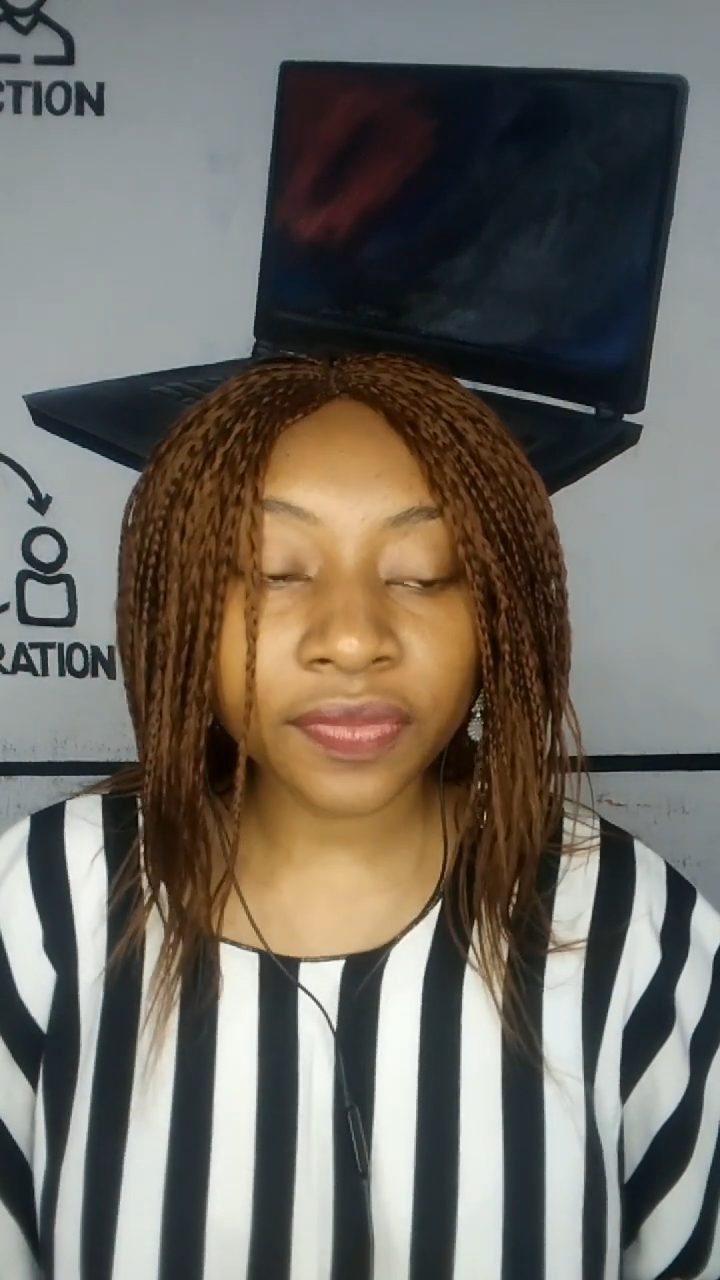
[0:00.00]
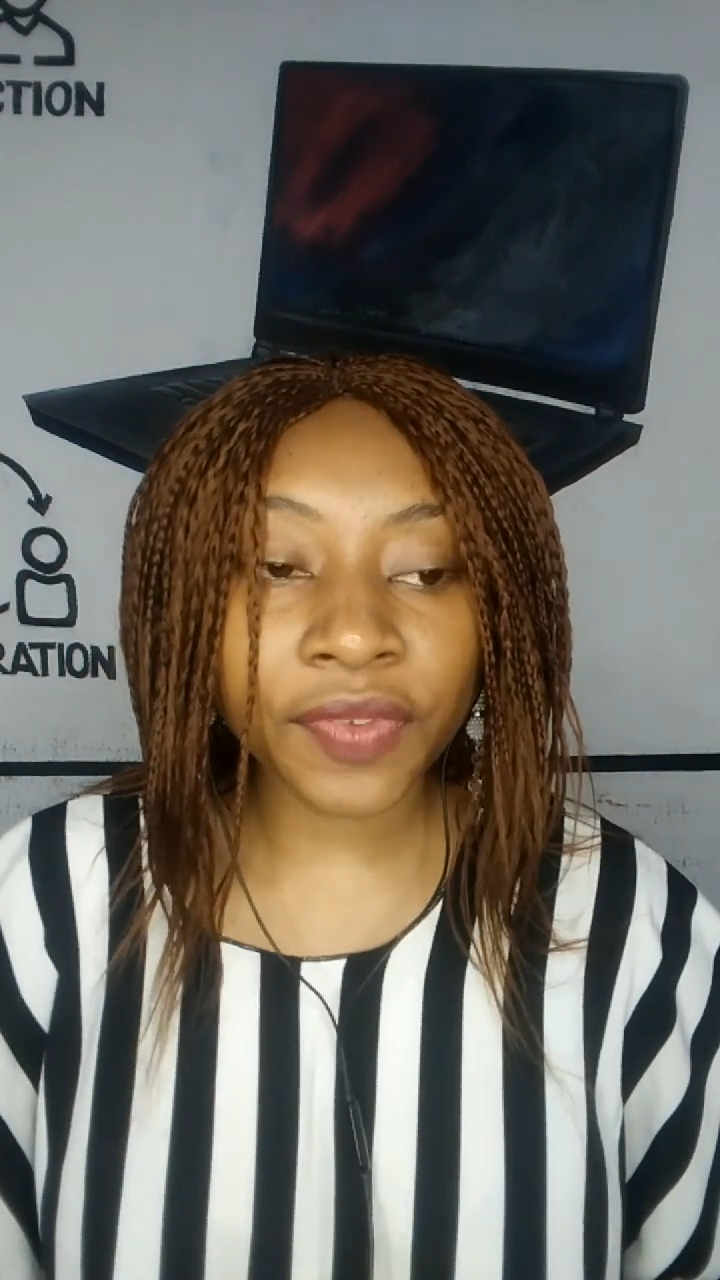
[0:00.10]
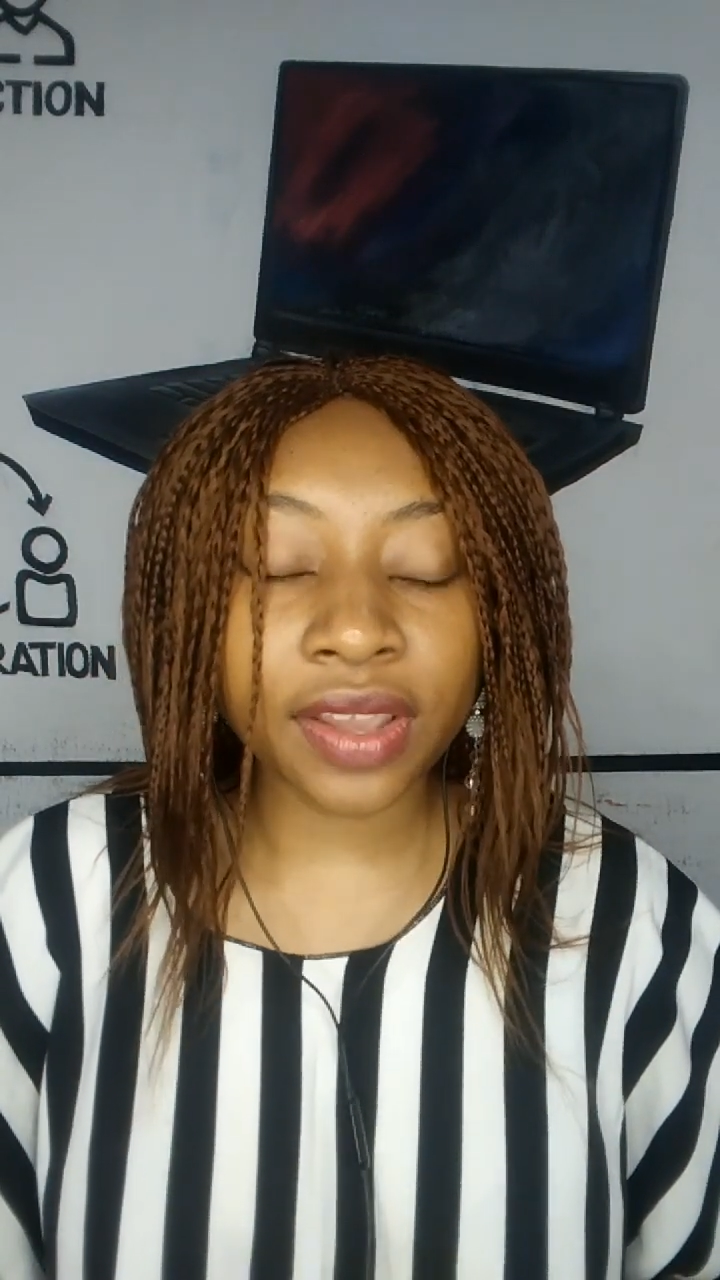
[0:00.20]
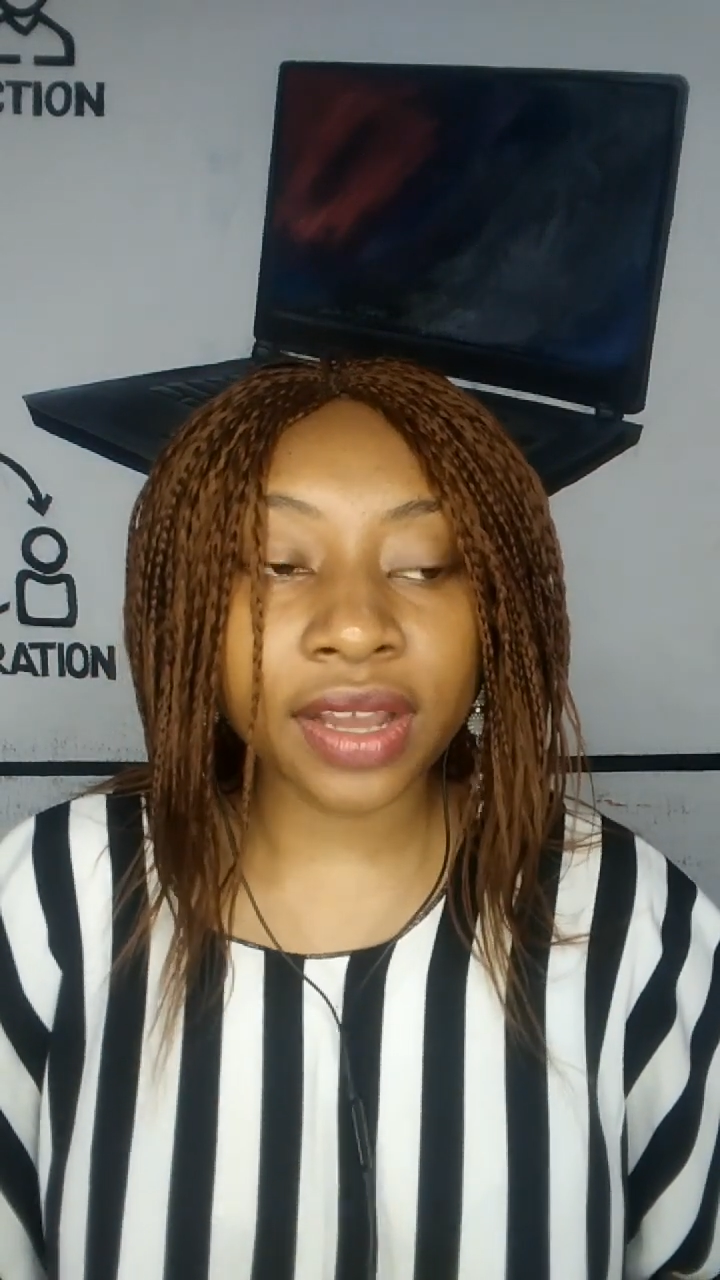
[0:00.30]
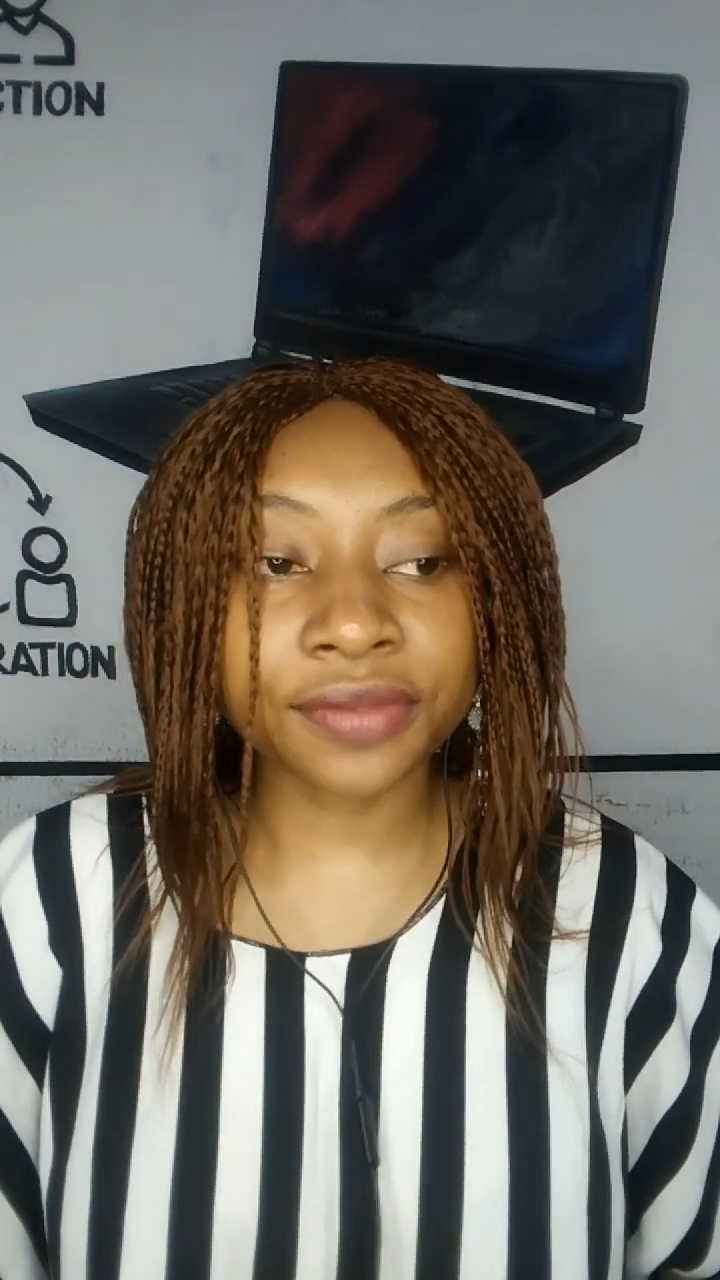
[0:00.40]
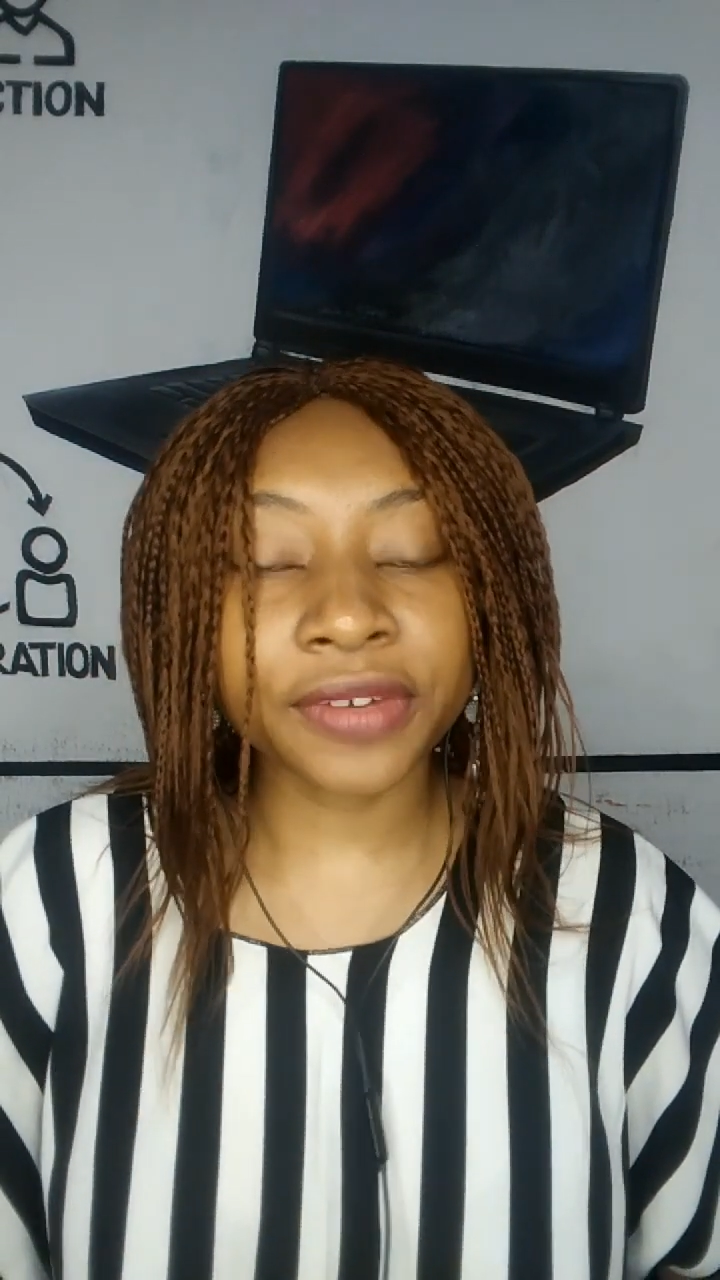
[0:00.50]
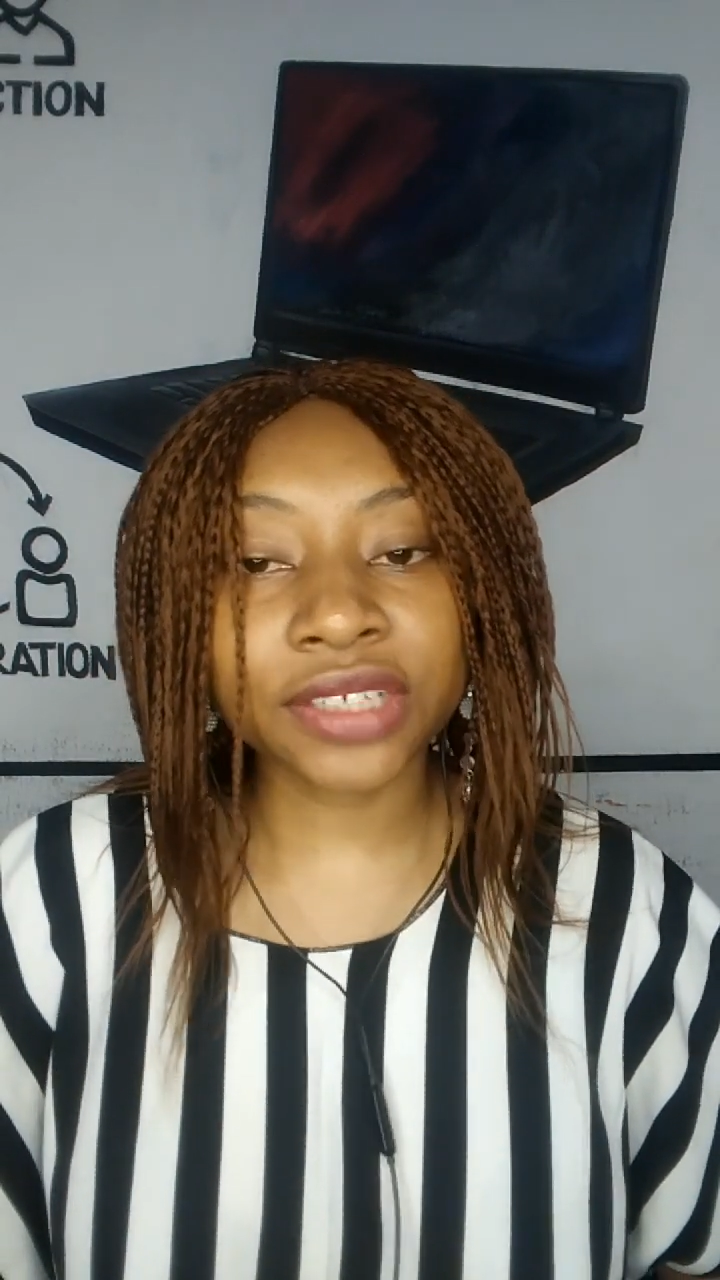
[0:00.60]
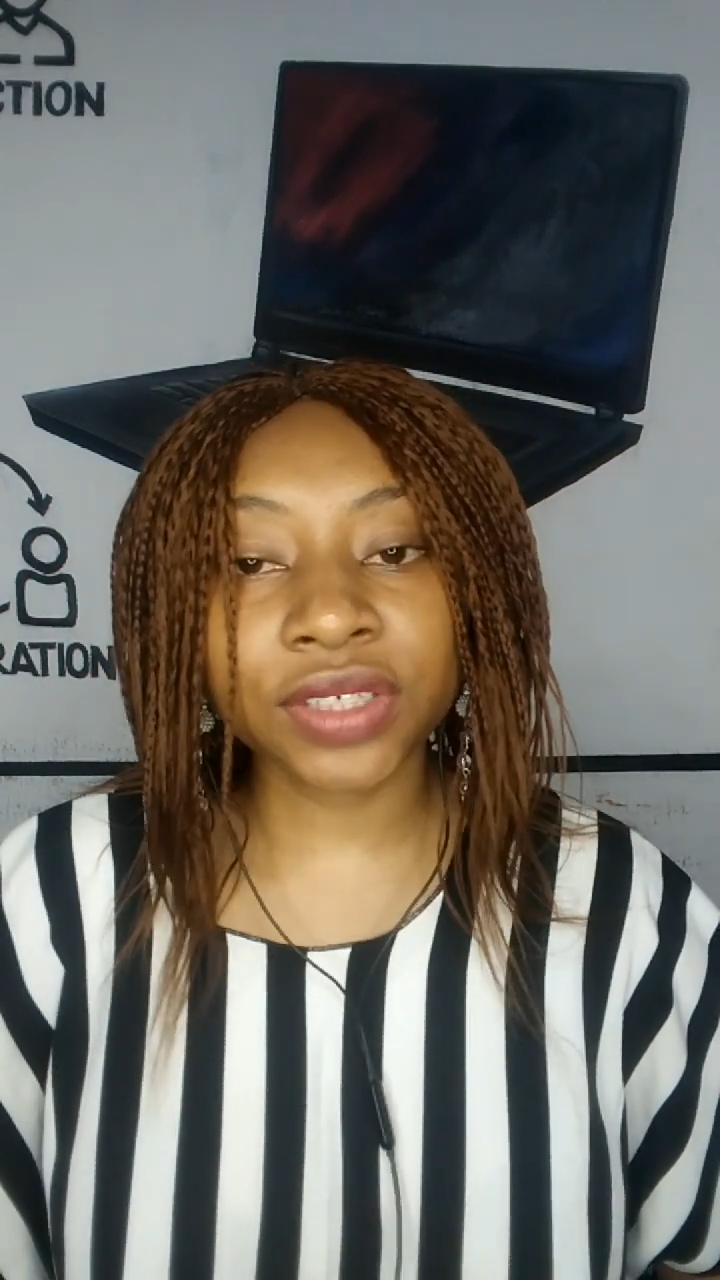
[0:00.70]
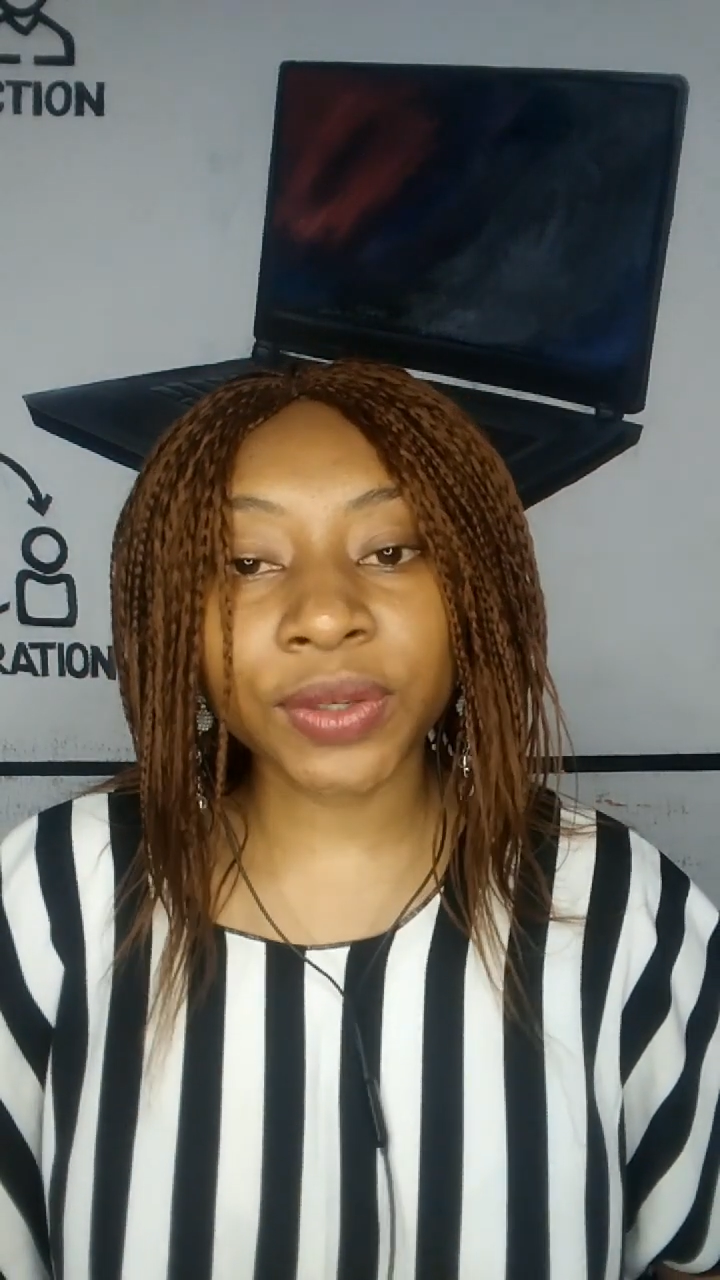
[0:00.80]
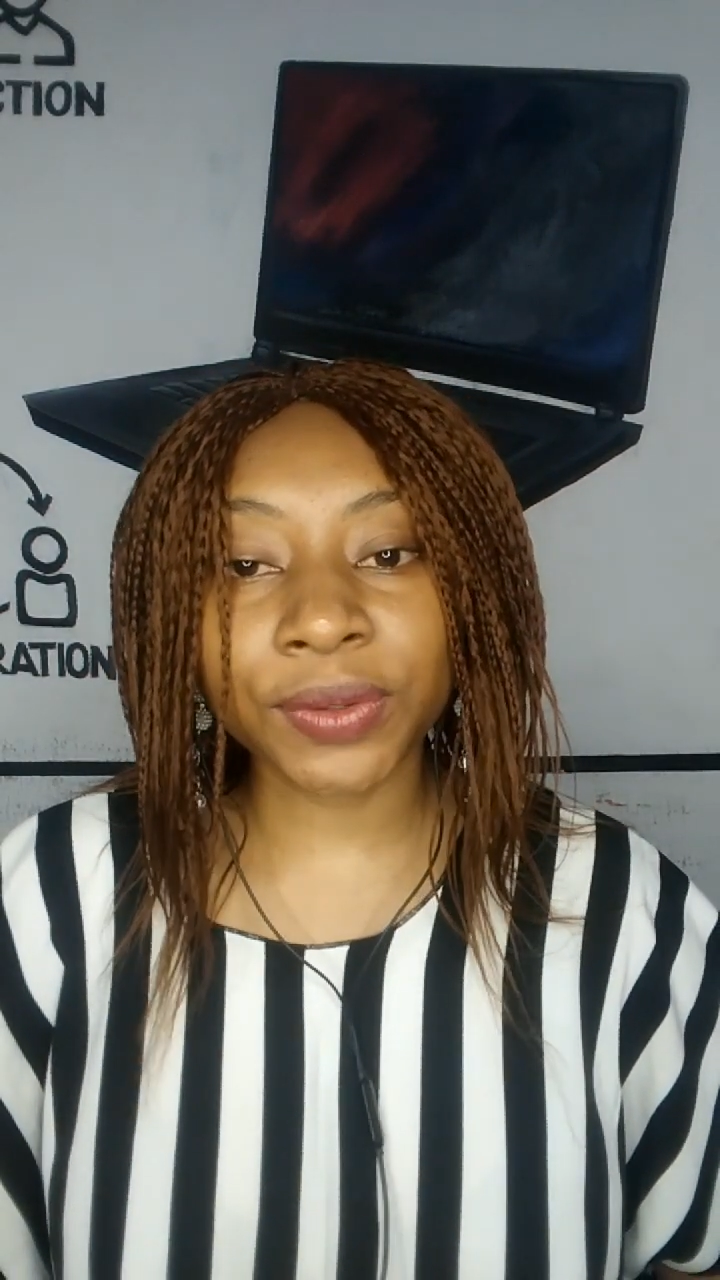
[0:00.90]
Factory